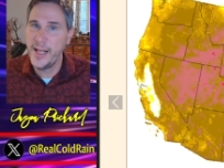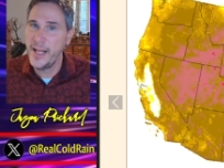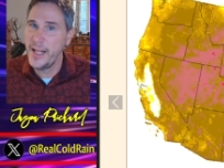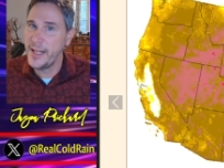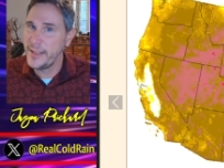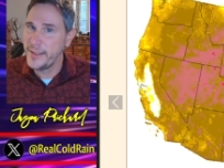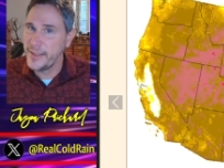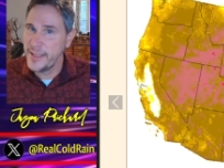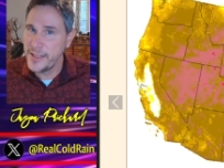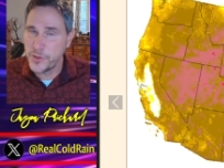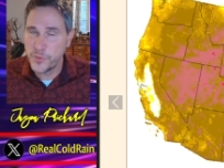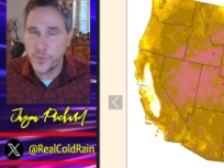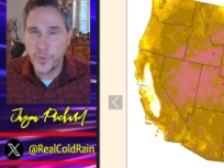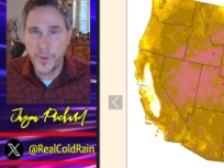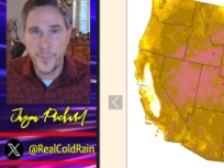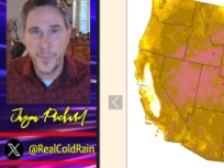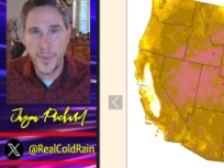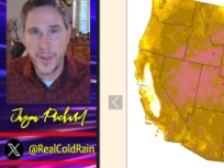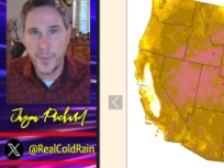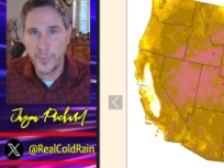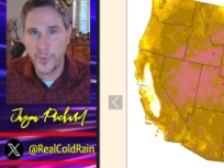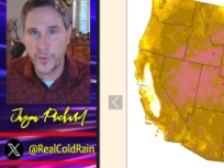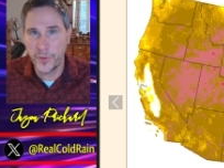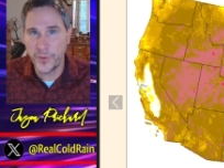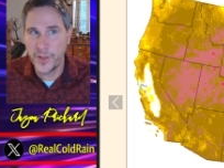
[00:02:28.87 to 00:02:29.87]
let's
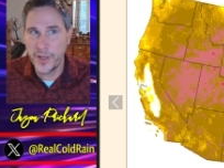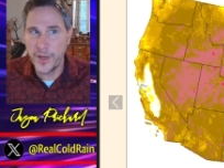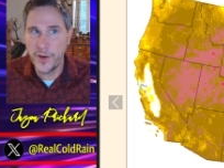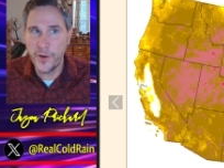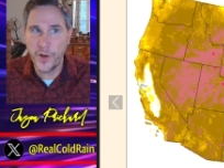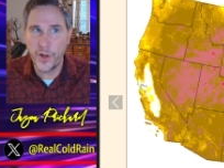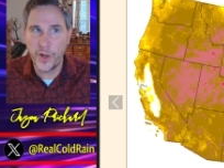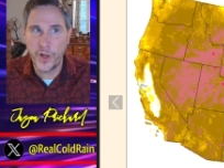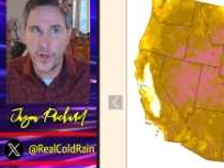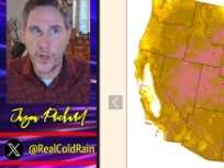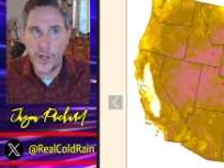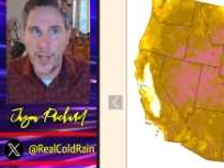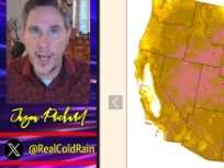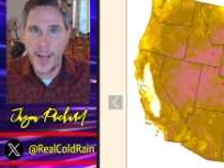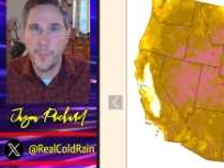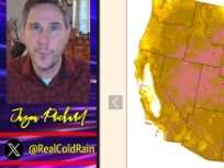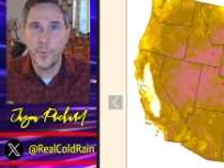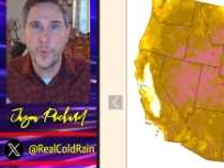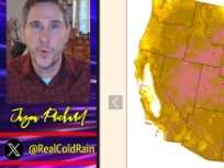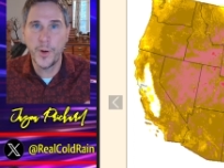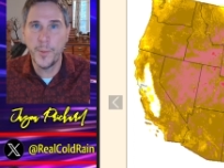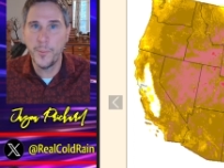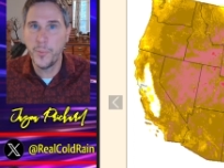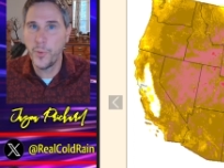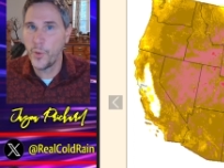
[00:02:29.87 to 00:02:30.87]
remember there are a lot
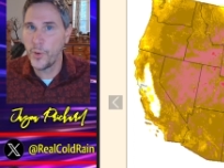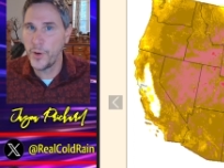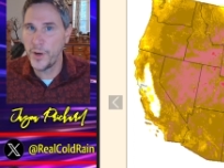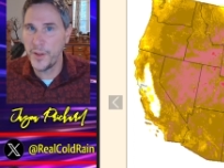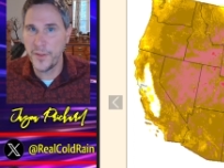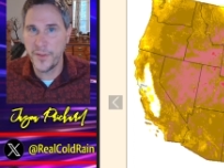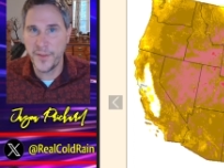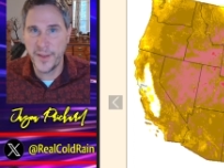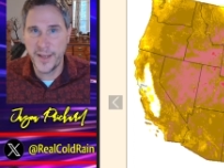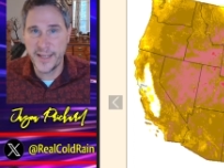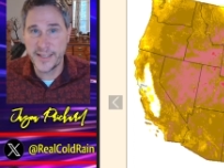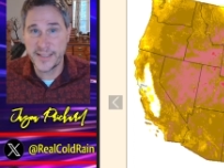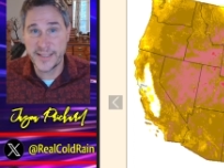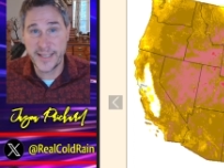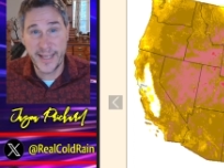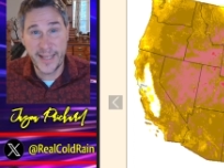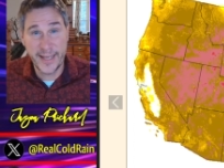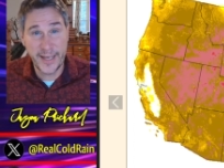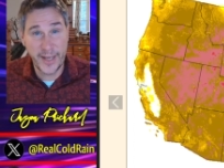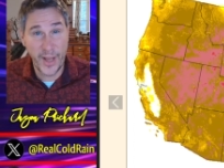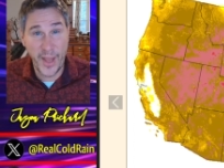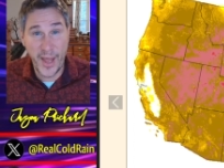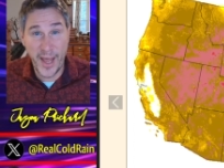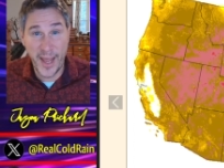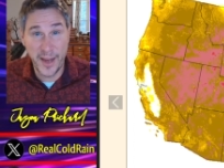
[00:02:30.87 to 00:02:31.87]
more important things in
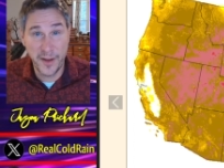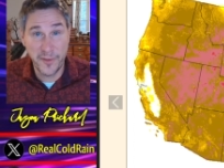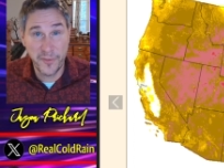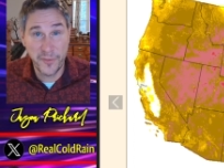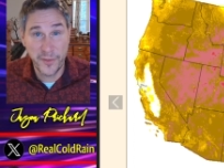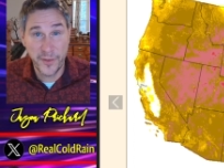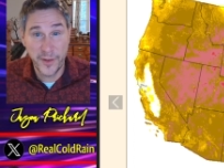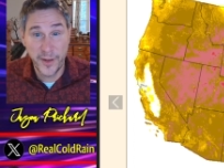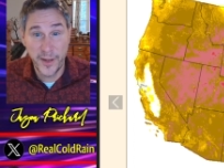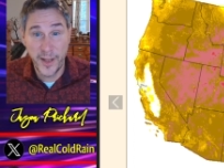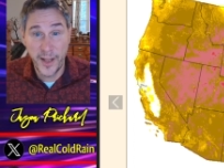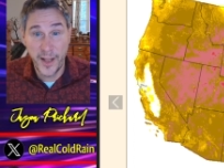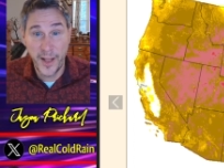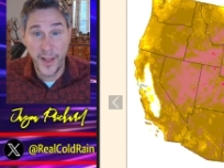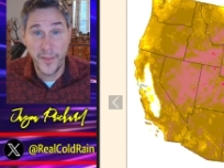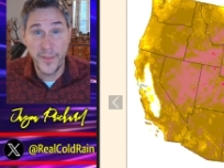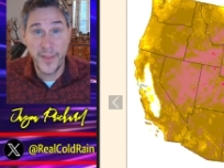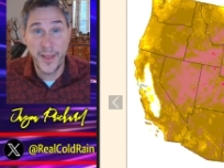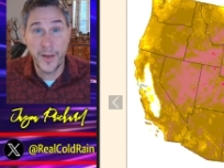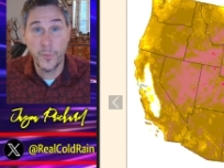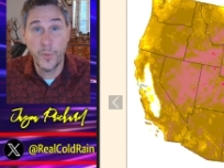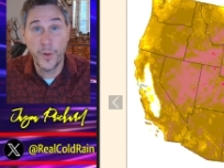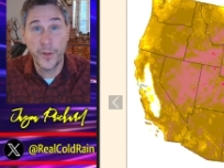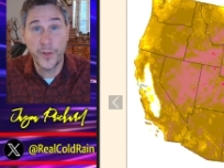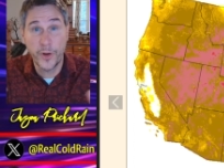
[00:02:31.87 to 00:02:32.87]
life
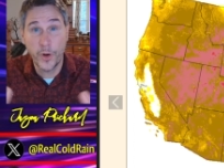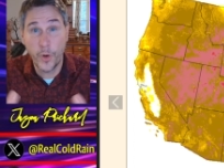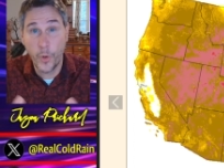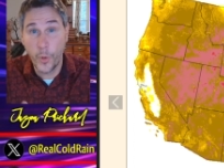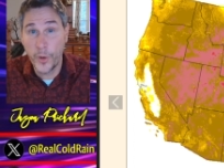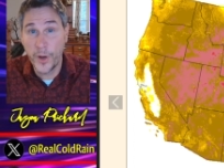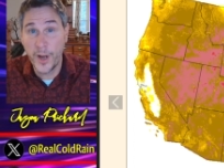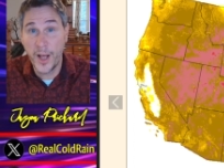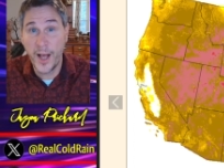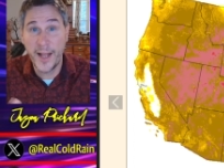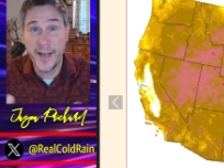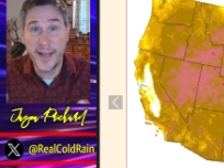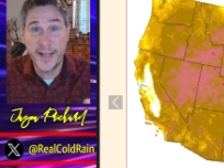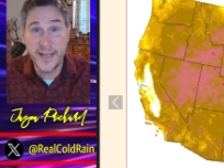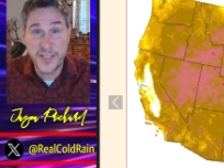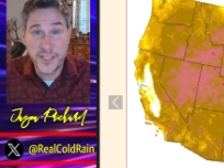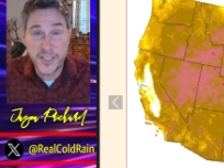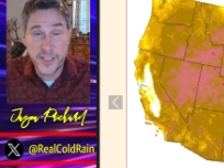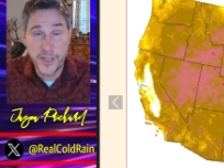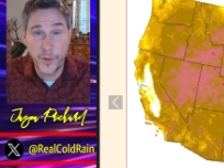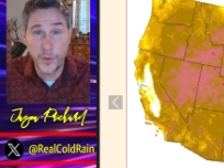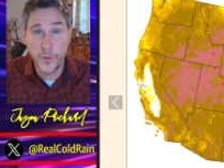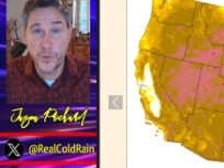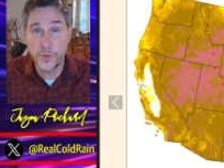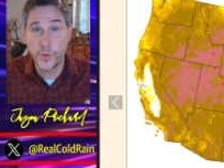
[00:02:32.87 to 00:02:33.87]
than whether or not it
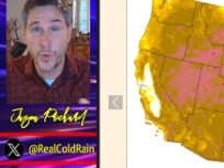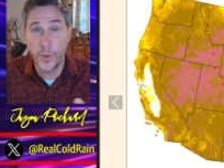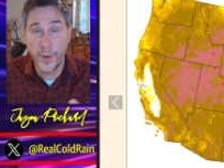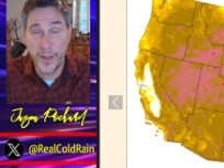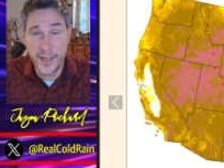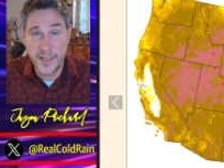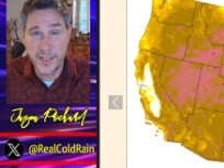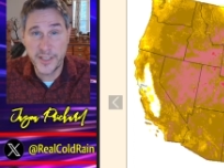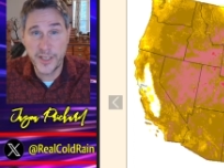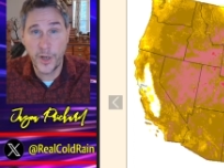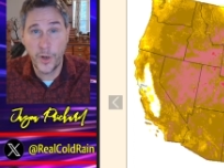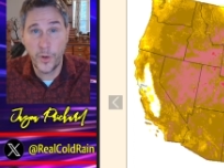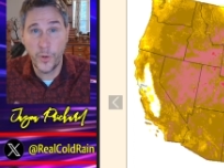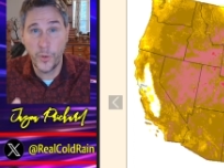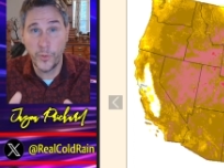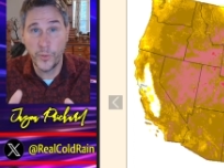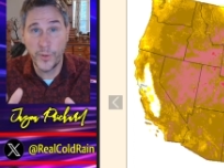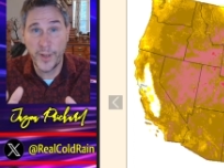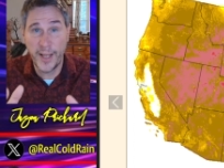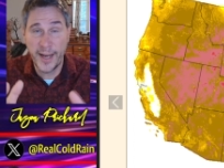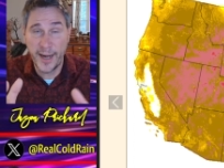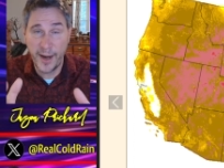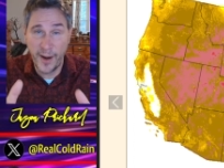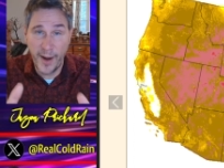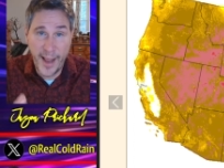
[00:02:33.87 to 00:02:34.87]
snows or gets cold
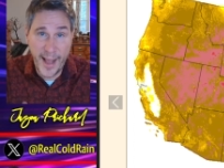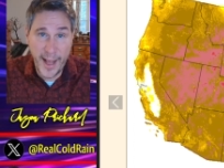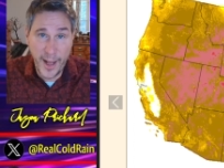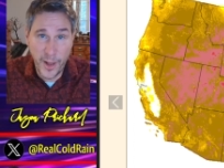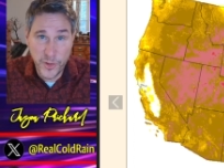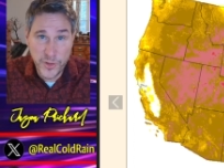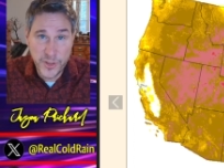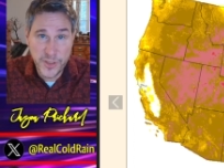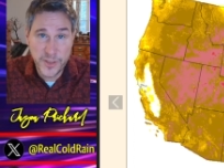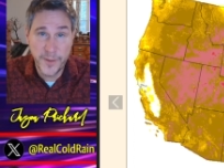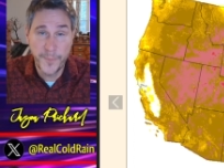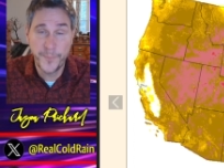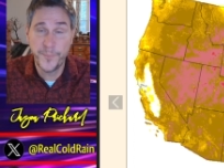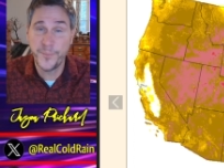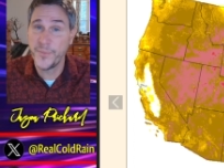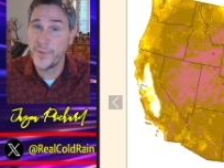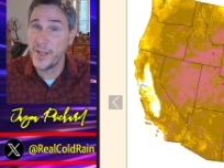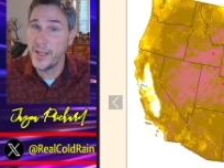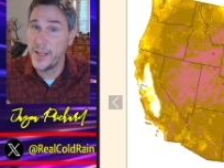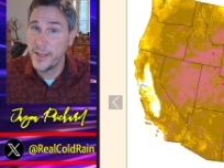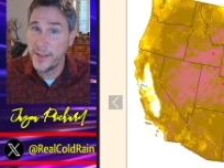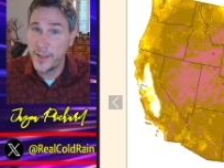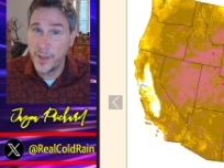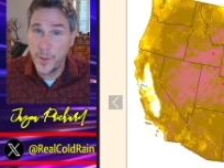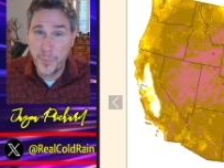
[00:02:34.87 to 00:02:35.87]
at our house.
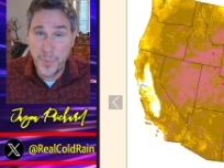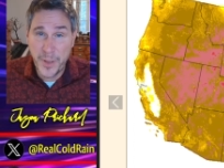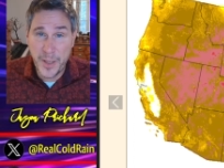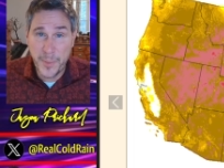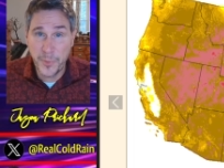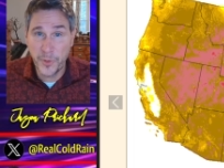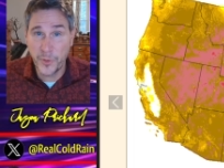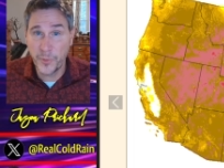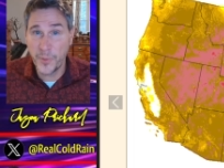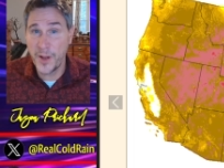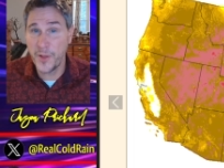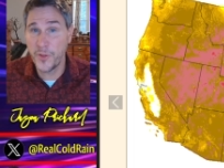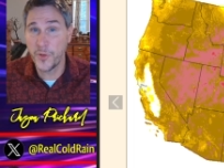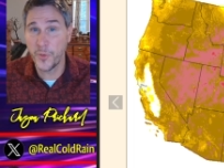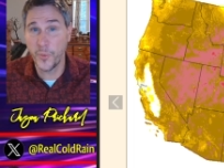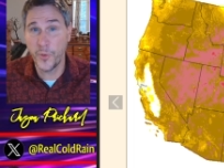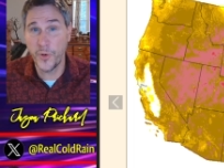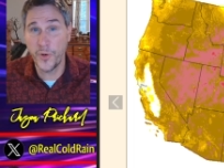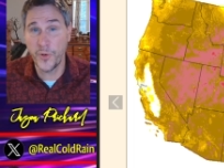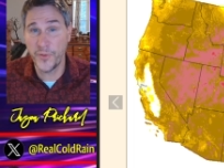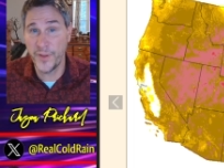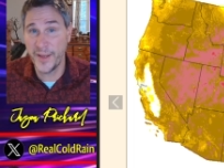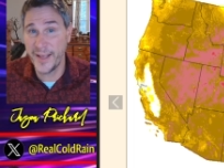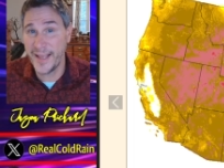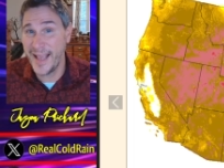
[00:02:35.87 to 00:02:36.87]
There are people around the
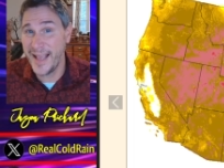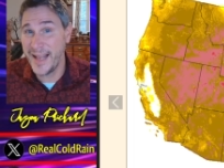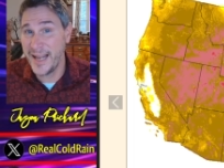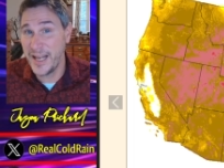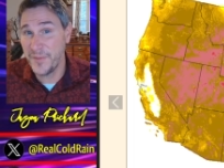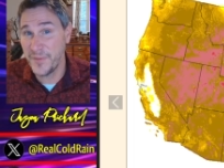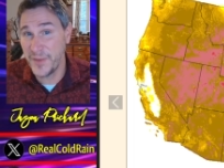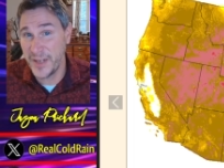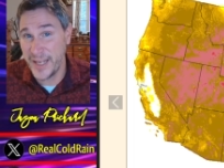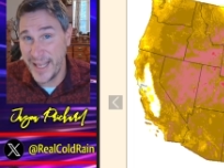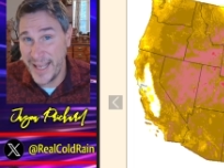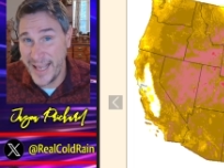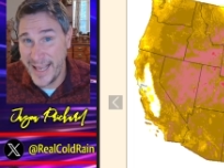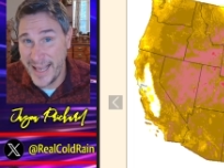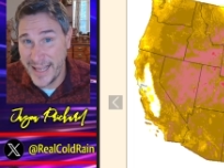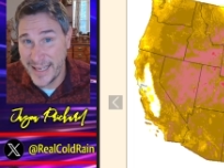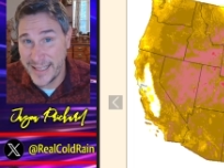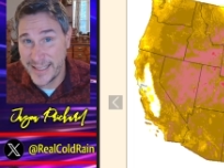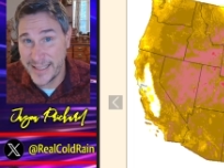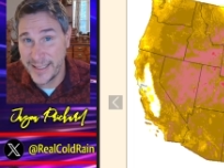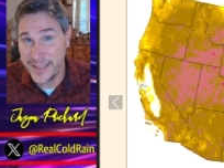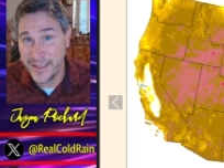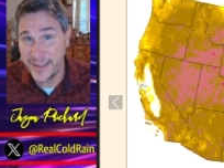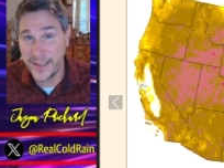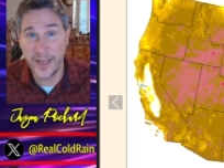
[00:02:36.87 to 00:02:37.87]
world that can't even
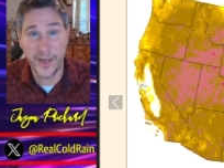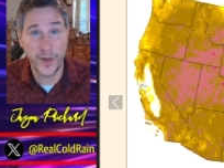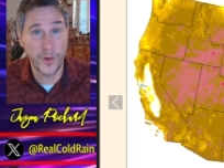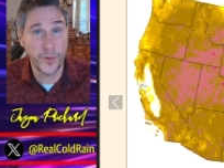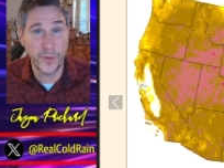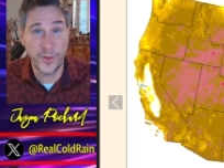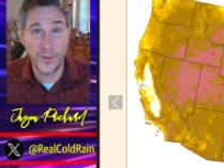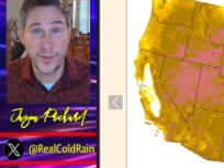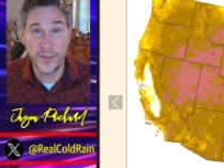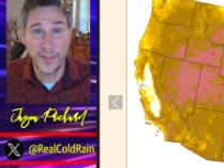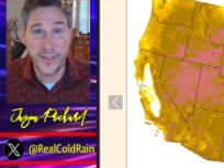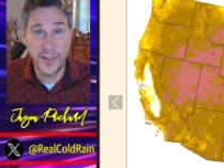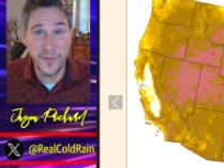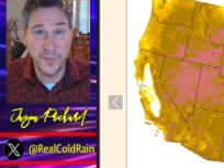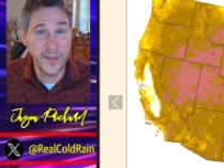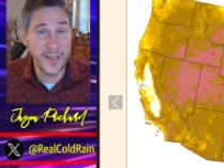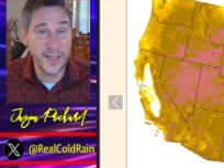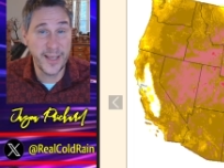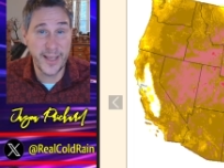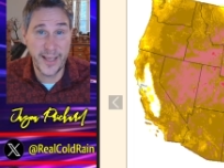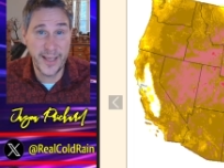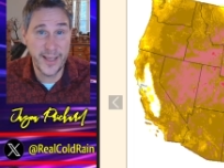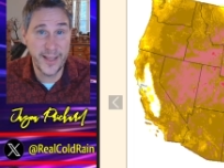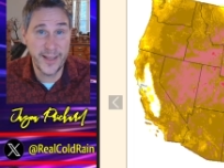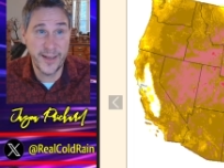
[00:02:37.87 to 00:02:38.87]
eat, that are living
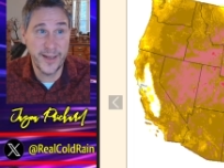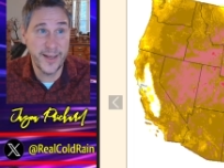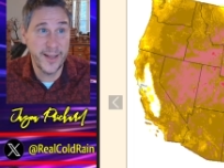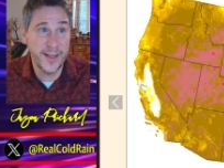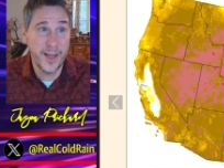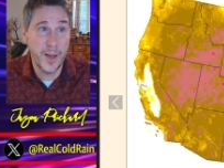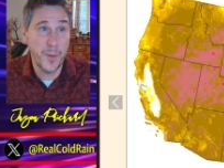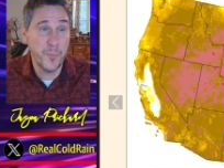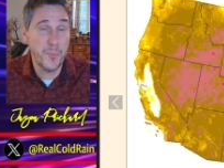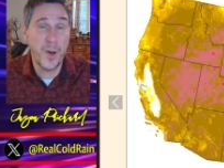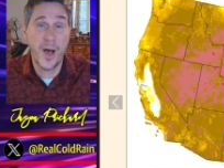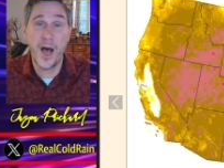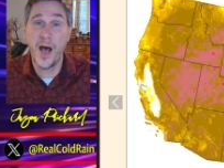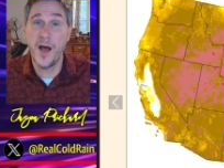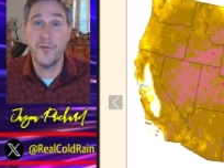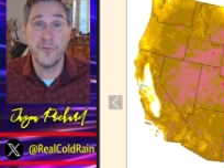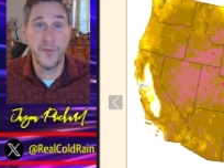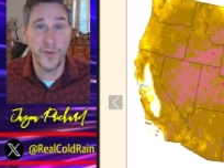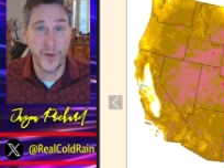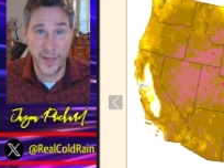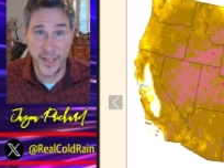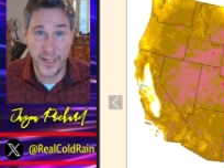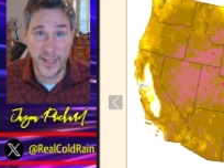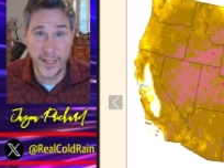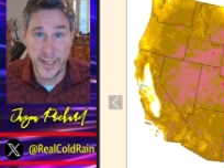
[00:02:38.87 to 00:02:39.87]
in
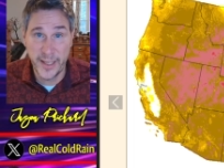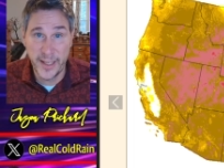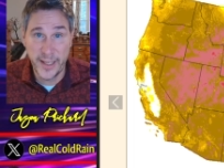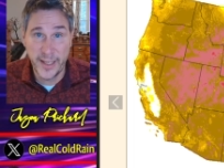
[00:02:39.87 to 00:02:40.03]
poverty.